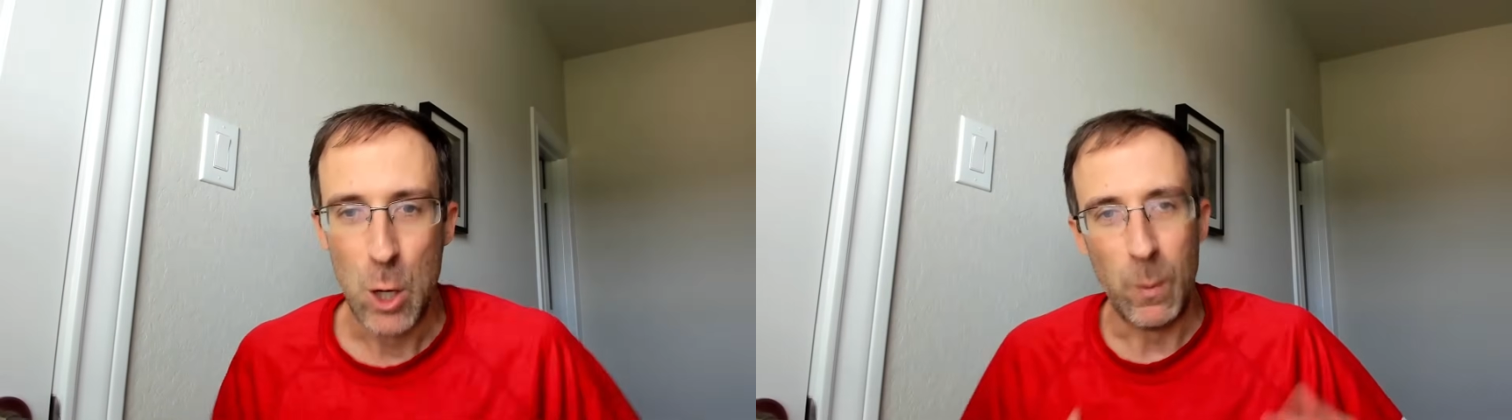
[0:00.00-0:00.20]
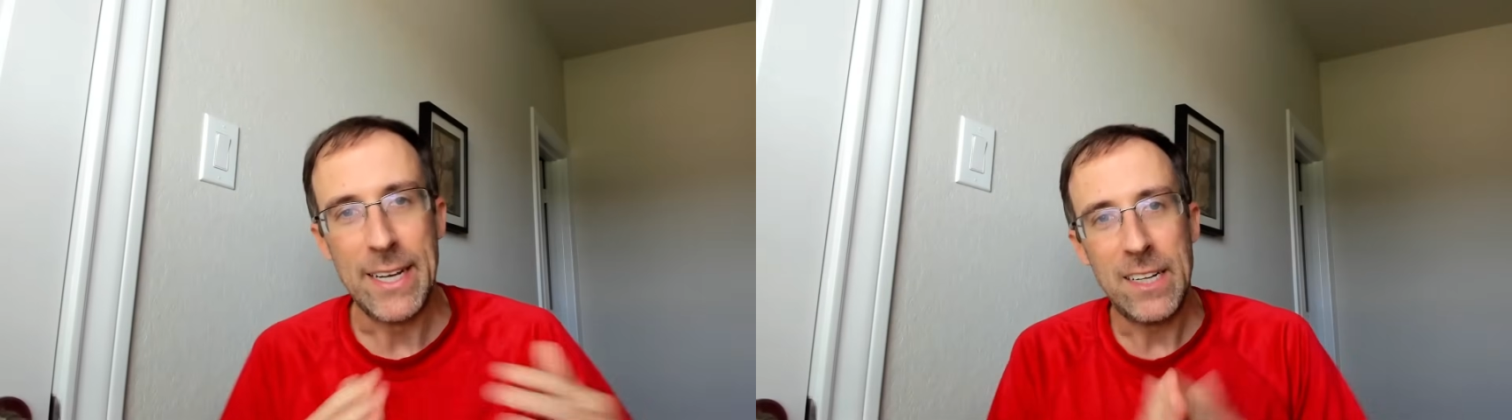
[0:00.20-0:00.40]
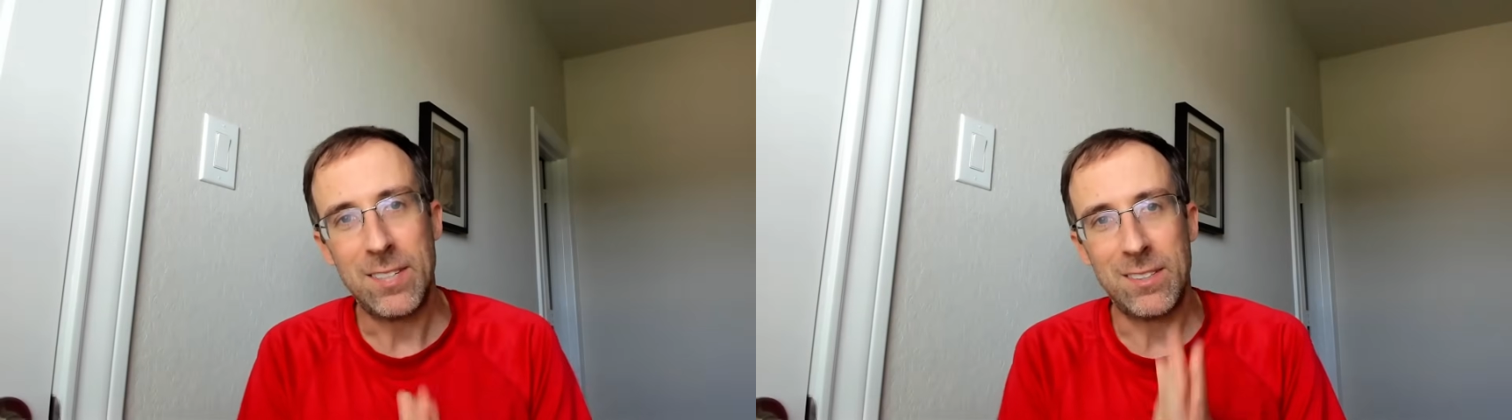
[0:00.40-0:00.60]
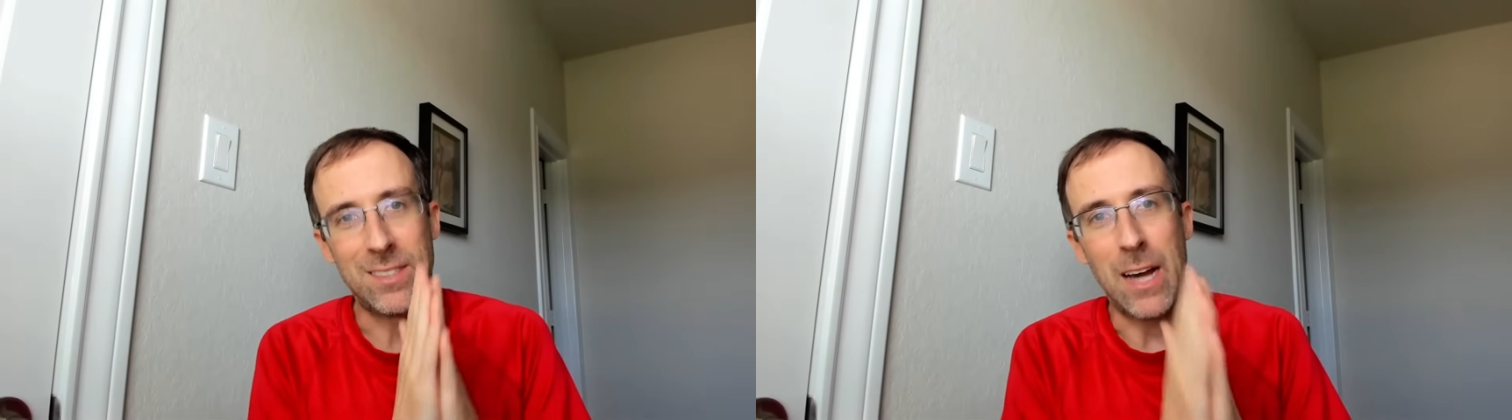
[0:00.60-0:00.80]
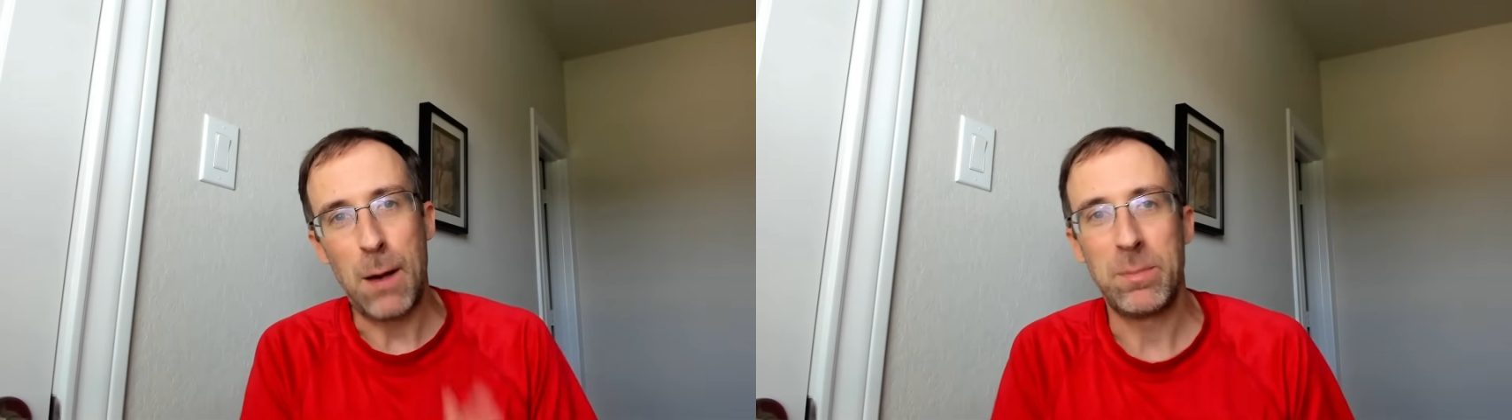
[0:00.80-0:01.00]
We need to
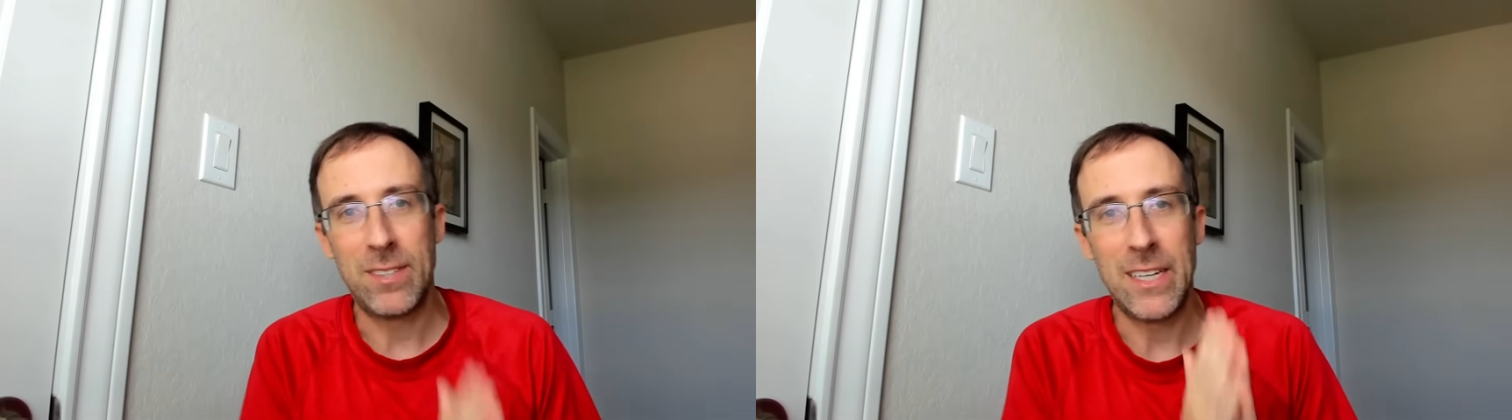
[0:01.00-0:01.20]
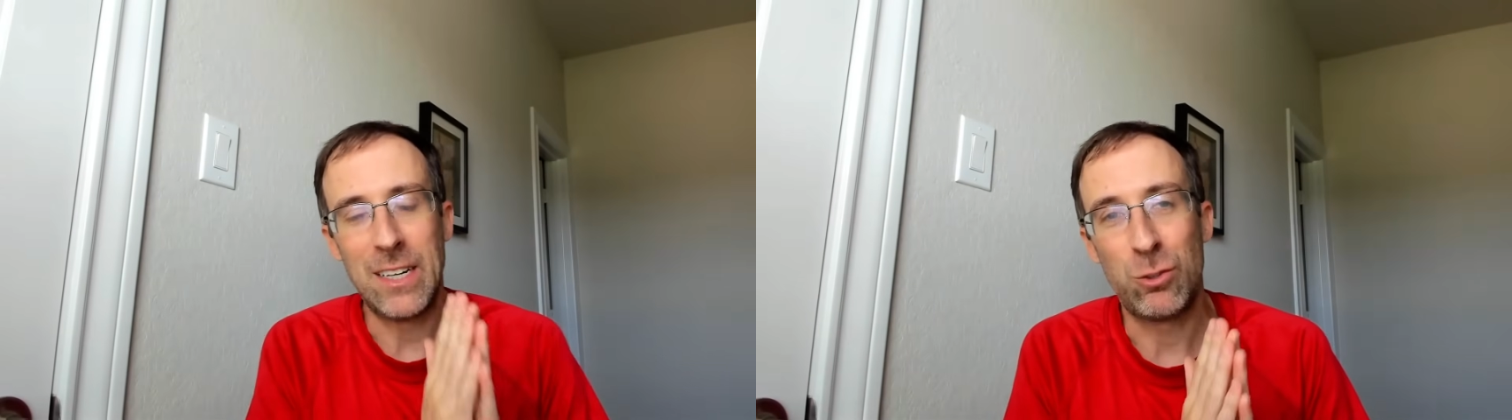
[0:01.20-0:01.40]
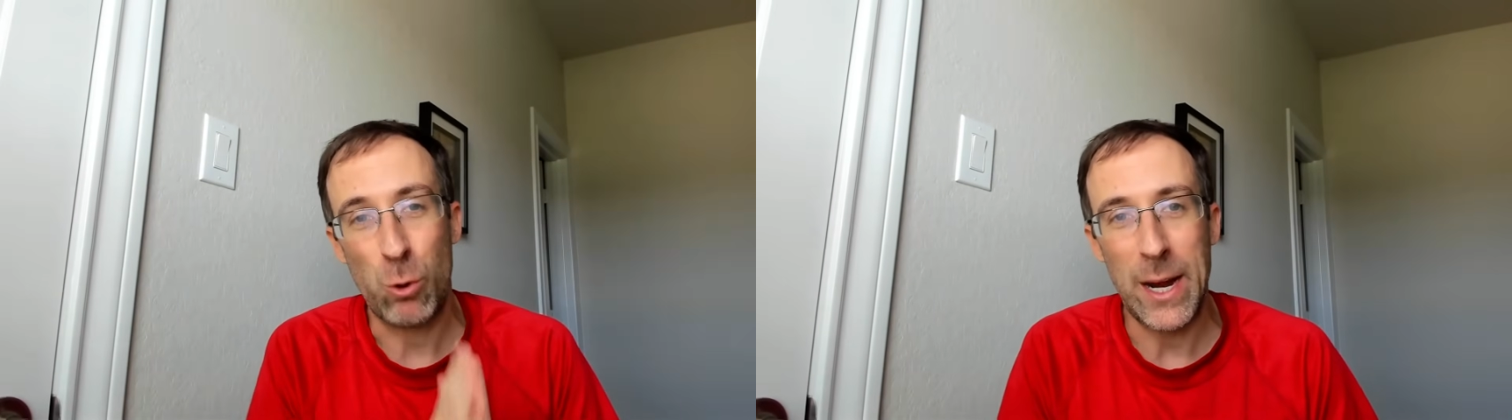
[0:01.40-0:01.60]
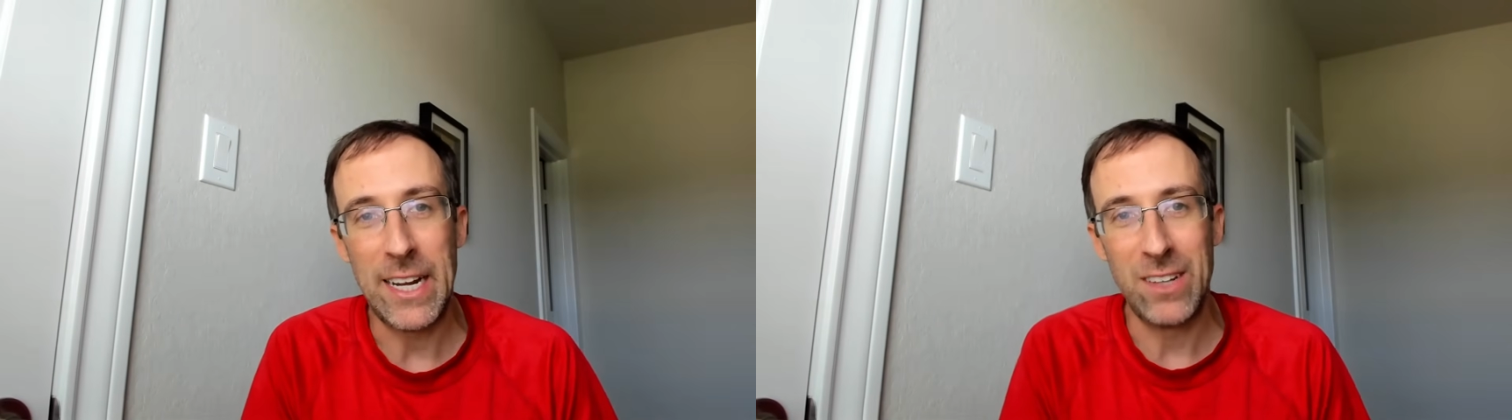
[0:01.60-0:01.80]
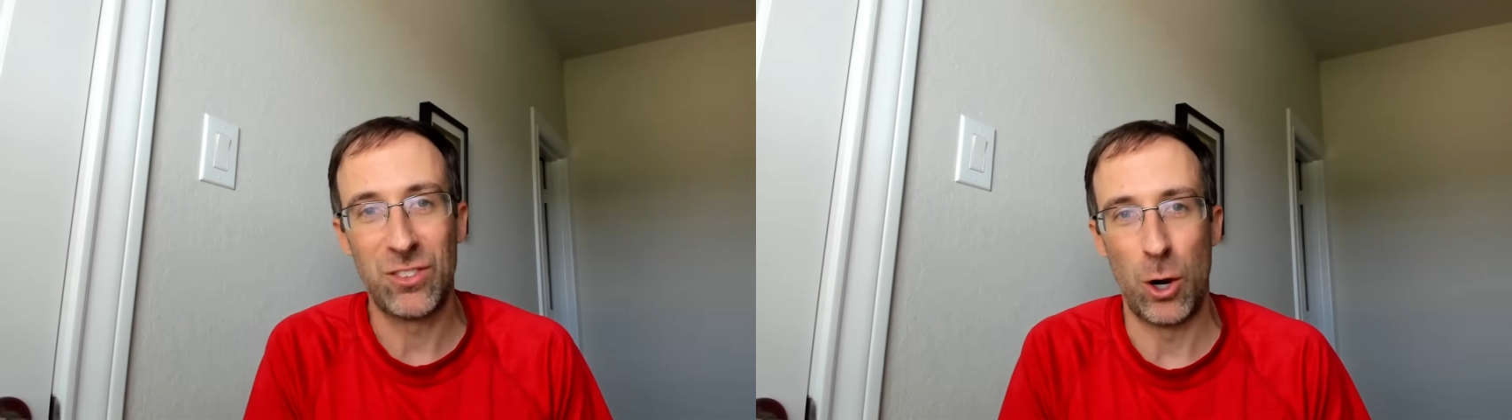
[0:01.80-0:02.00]
stop seeing
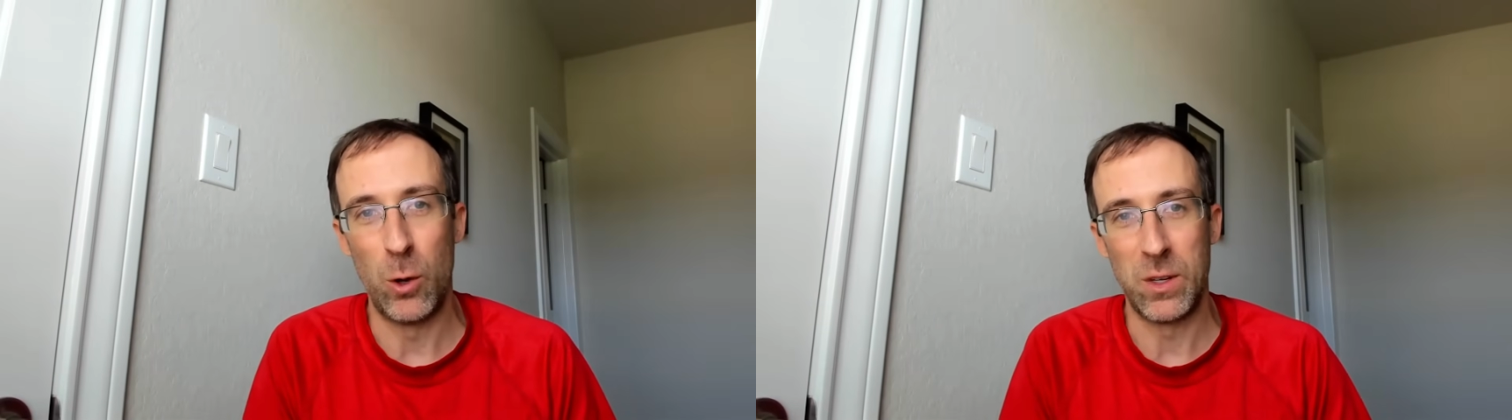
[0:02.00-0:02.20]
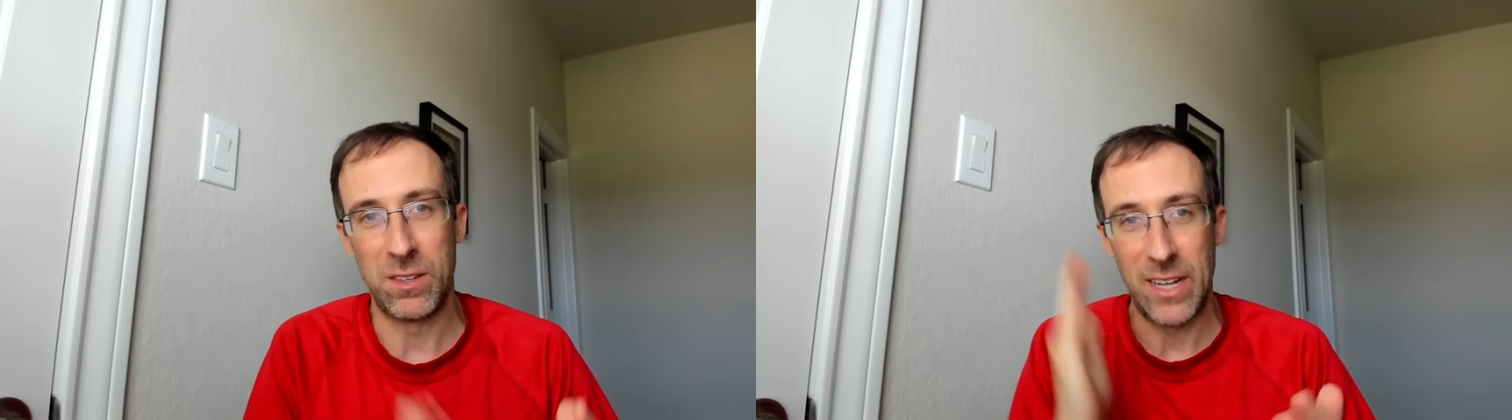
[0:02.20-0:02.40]
training zones